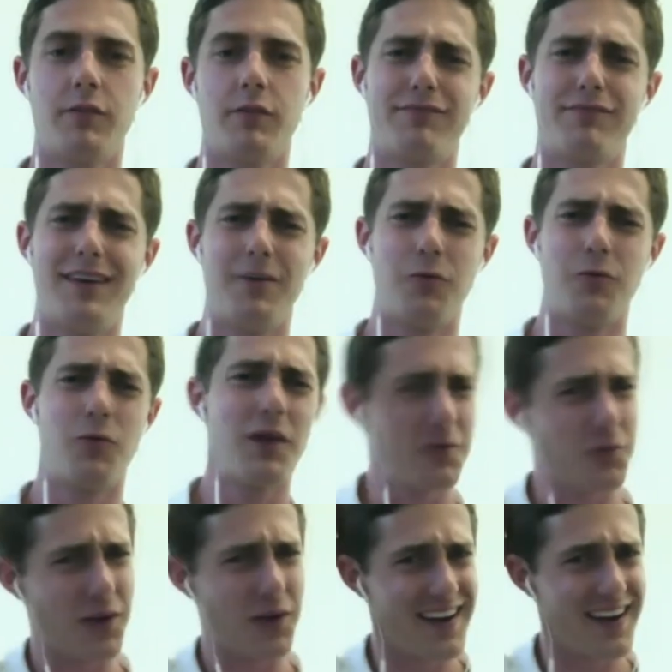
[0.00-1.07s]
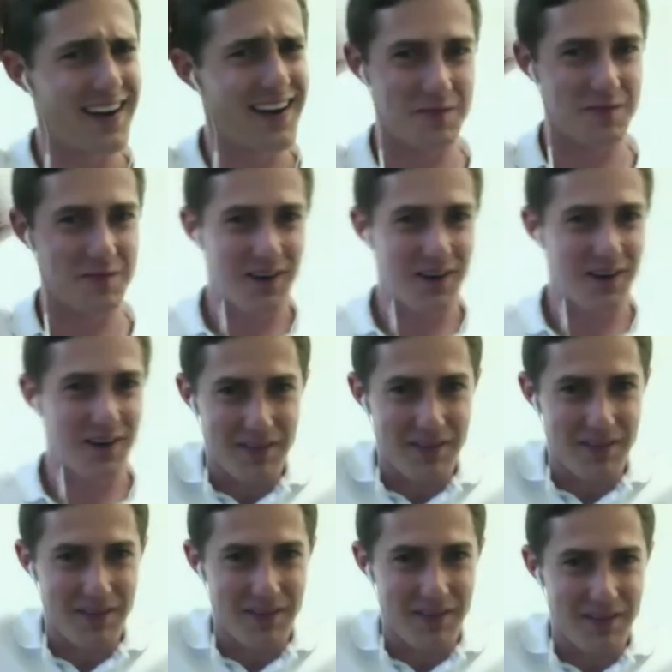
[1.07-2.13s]
in a weird way, I'm sorry,
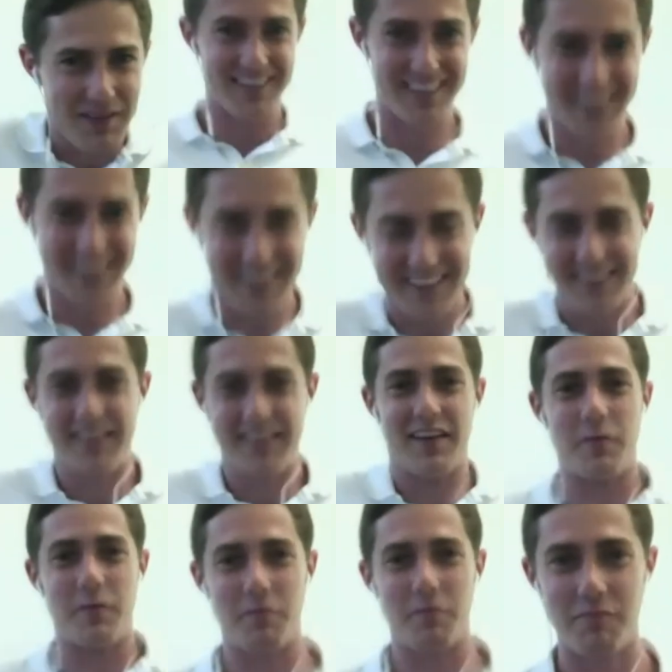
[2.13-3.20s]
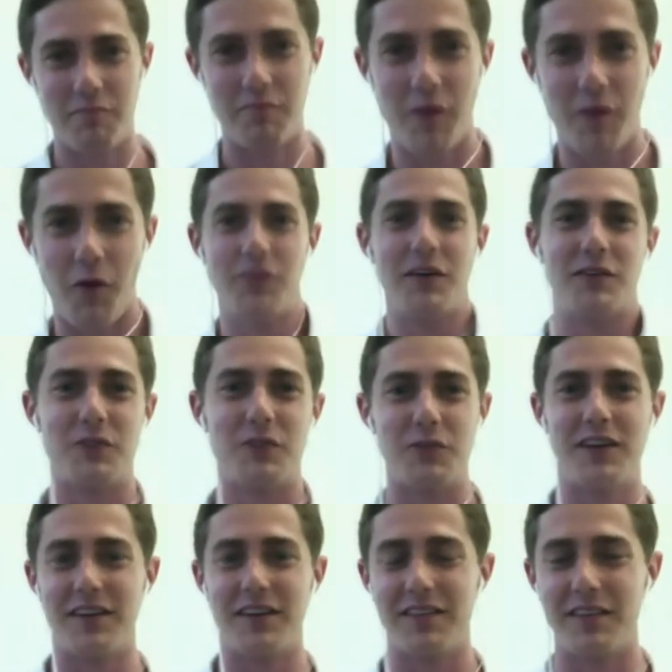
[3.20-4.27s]
but like, and I'm only
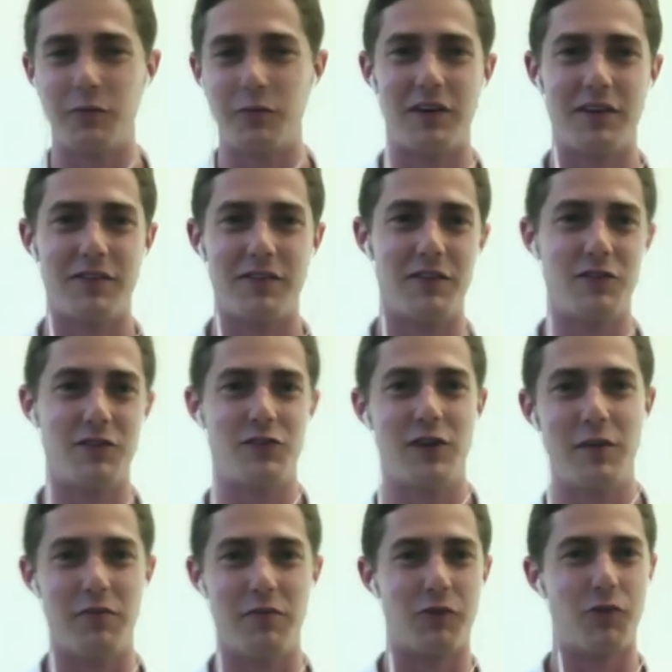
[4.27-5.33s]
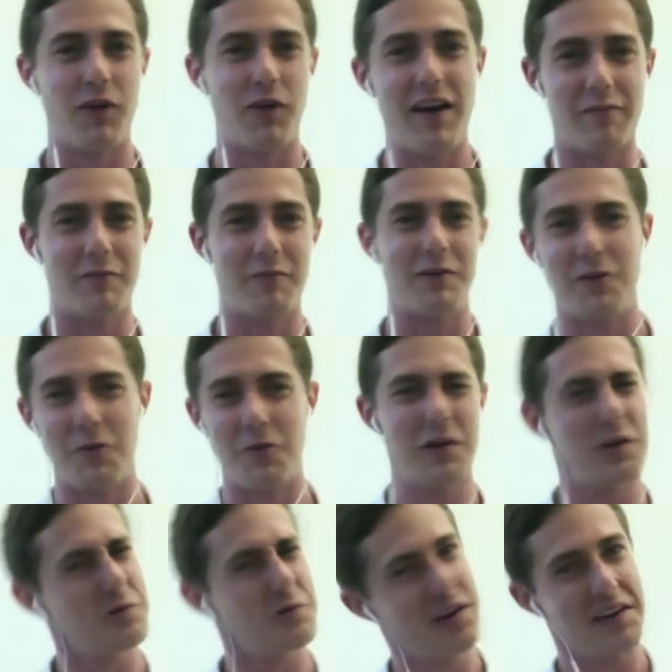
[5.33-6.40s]
associating this because of the shape of the graph, but in a
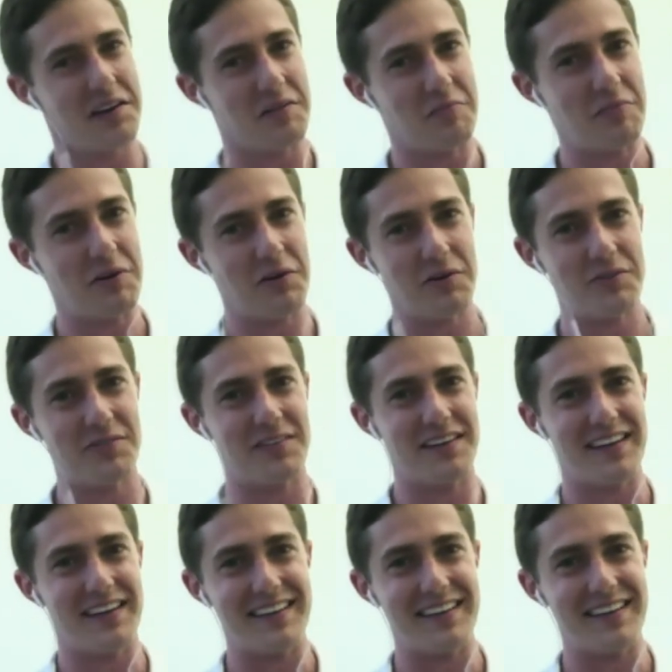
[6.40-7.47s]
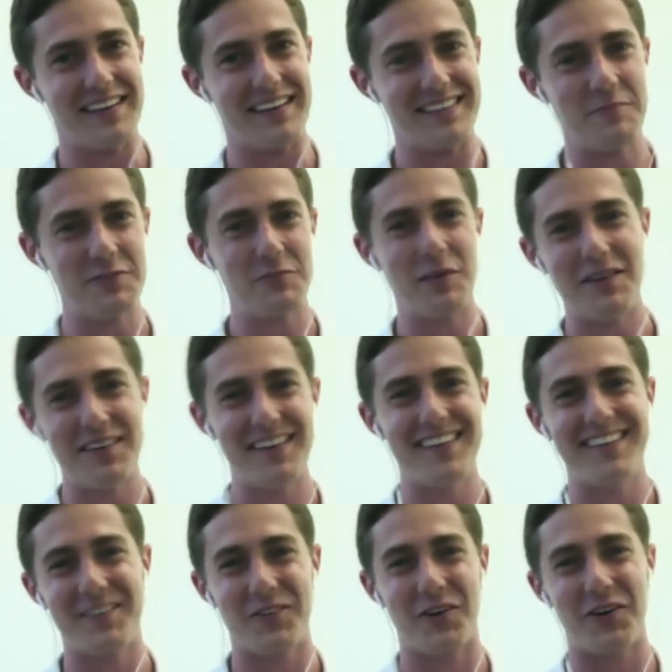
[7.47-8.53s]
weird way, it mirrors the income disparity
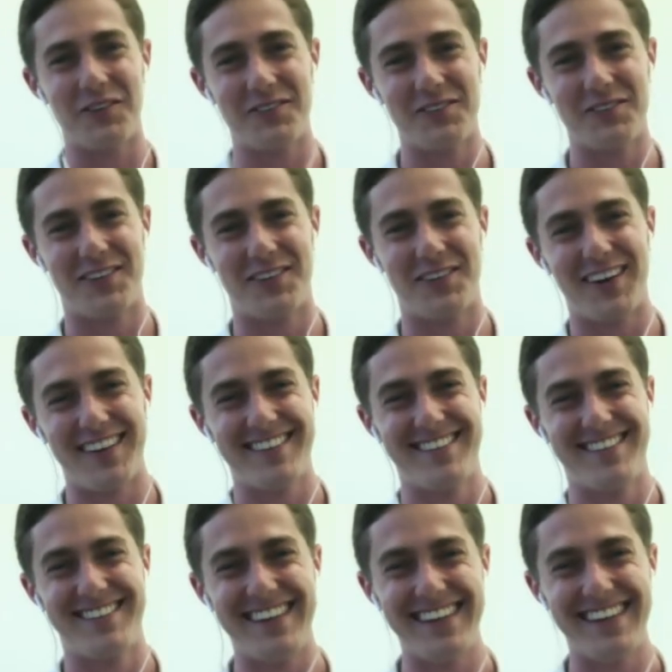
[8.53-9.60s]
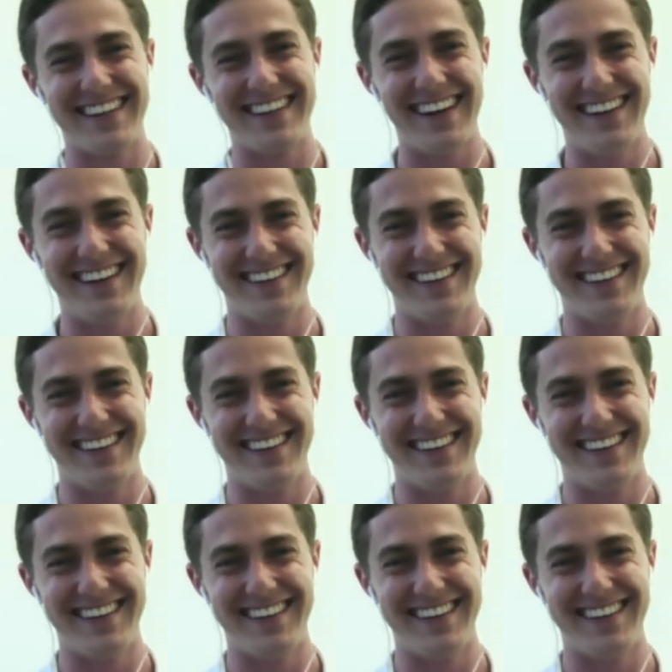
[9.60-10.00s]
that we're also starting to see again.